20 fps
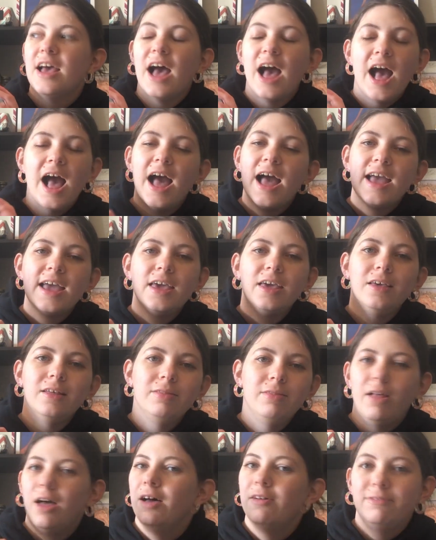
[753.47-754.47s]
I
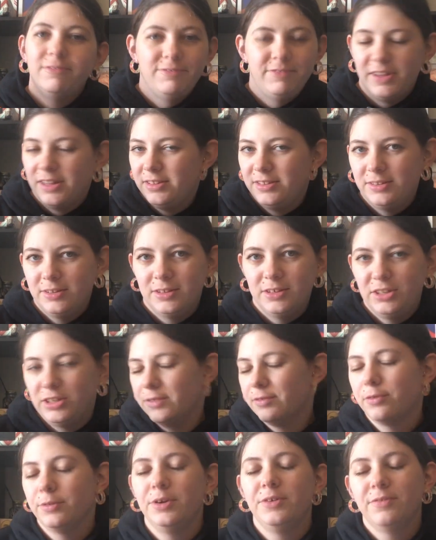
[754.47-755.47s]
love Fitz
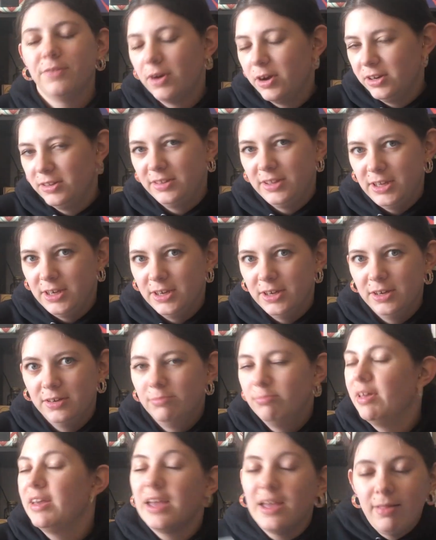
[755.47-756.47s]
Chivalry Farseer.
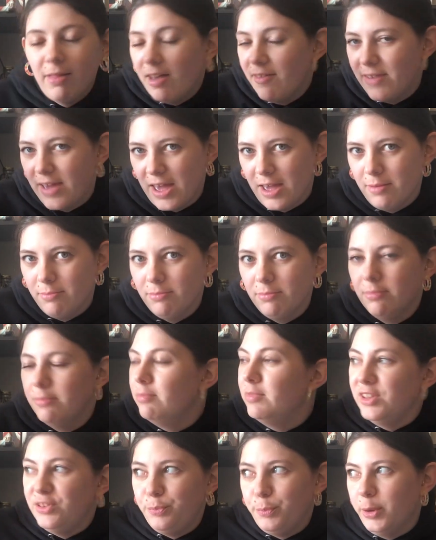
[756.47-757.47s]
Like, I love him.
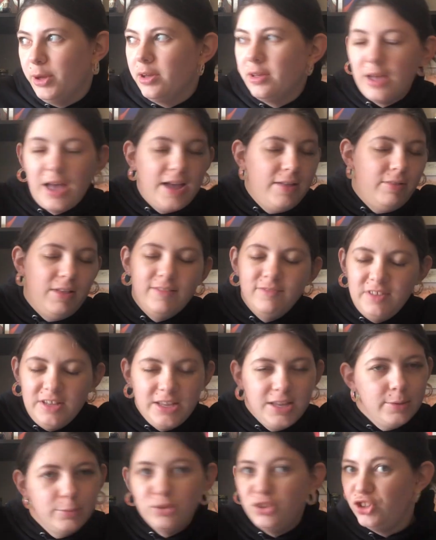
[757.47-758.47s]
This book, I loved it.
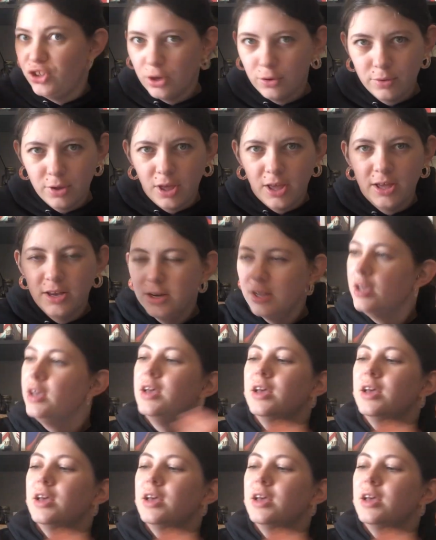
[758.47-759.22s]
It was so good.